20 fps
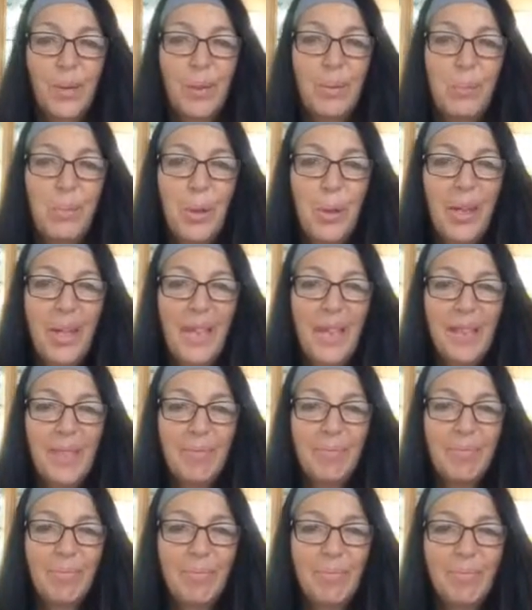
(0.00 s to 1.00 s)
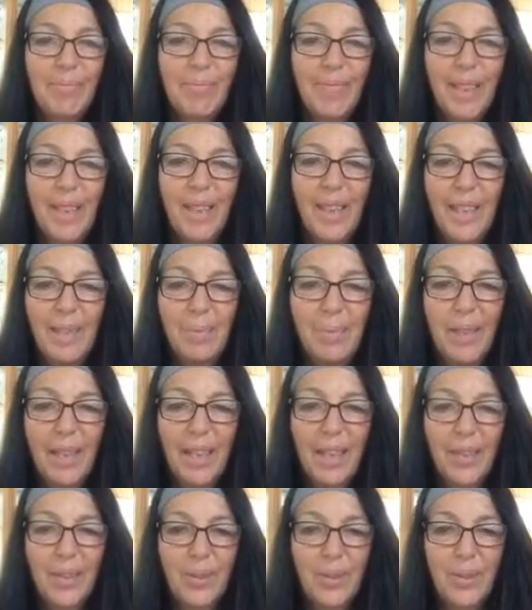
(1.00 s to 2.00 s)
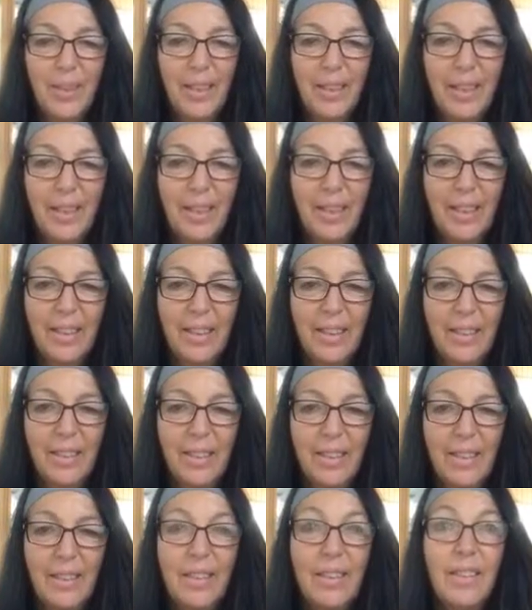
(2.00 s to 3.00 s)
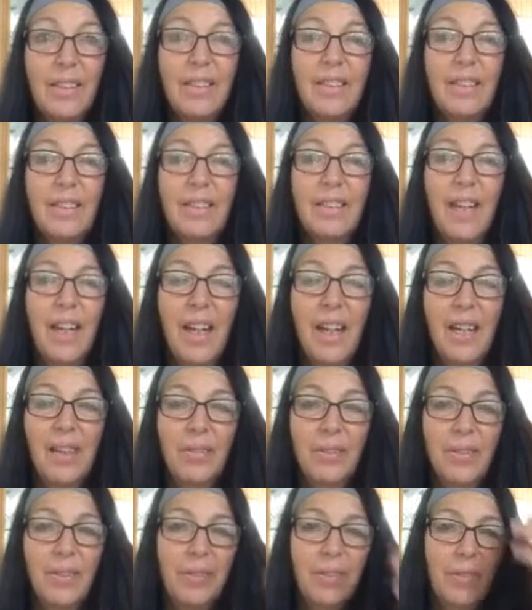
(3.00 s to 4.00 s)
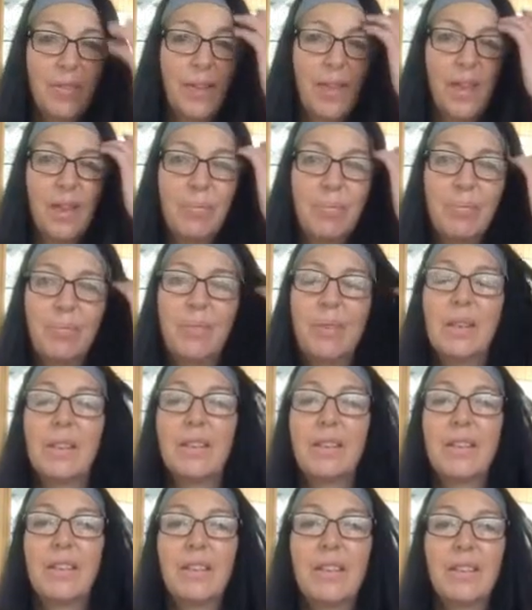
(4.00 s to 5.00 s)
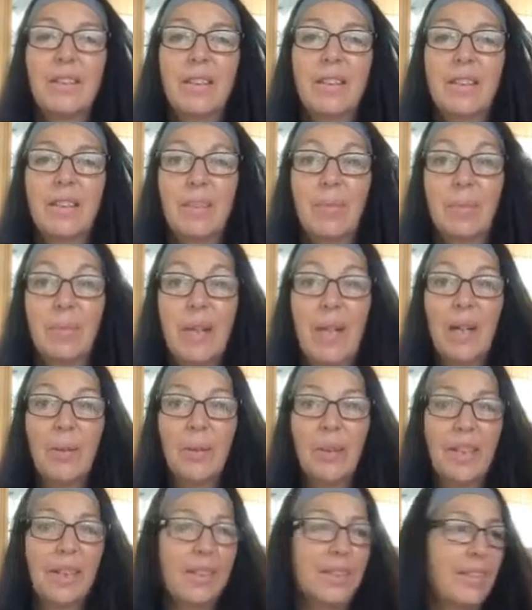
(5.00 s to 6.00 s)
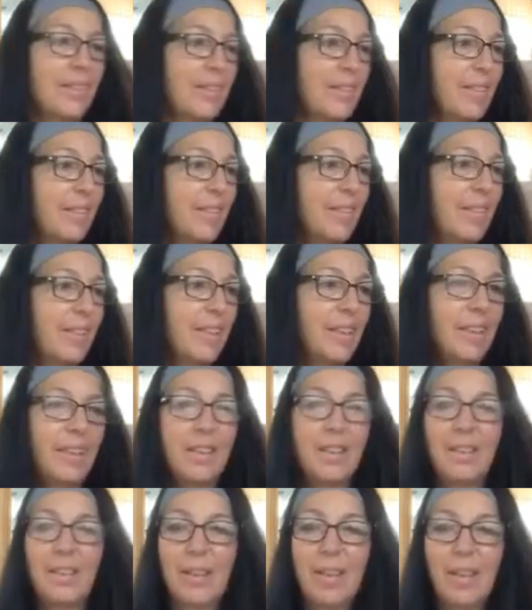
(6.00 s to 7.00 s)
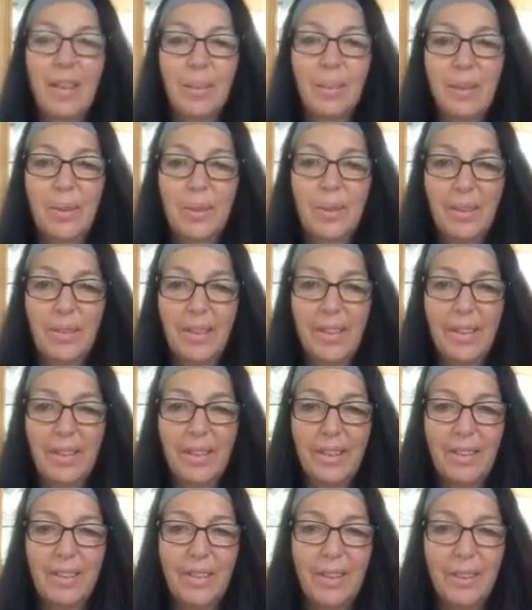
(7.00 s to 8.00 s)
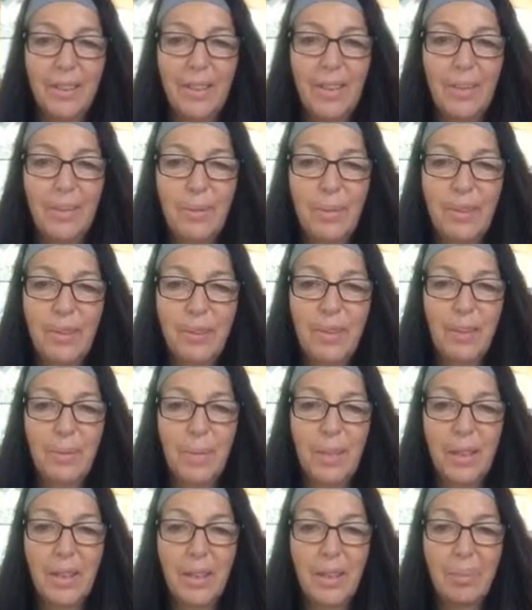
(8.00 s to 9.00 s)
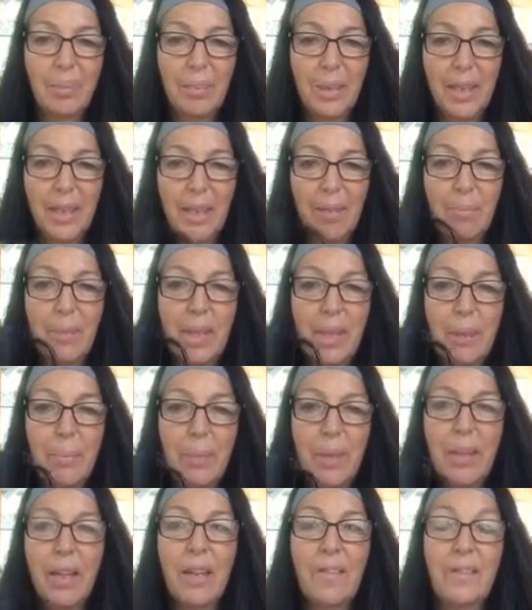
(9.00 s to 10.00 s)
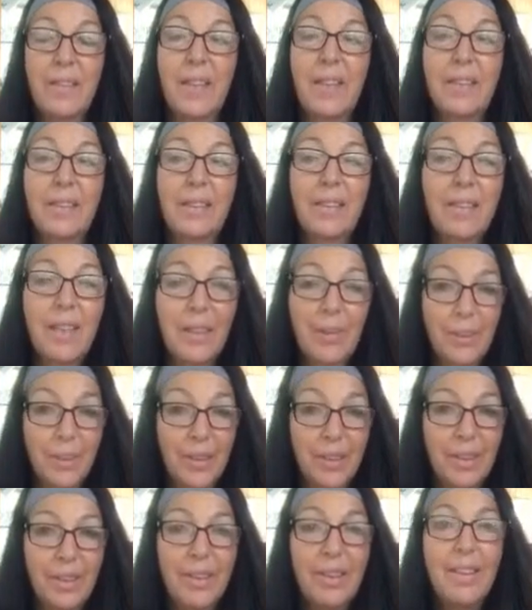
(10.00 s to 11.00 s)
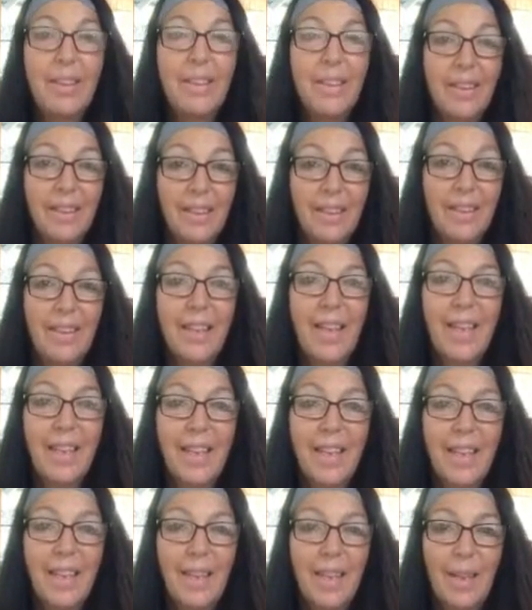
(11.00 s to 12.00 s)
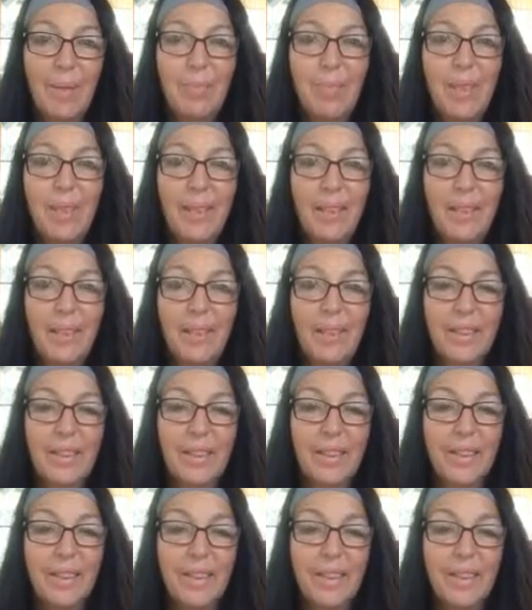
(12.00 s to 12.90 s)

Good morning. I'm actually live from Maui, and I'm going to see if anyone's coming on, but I have my cup of coffee because it's actually 9 a.m. here.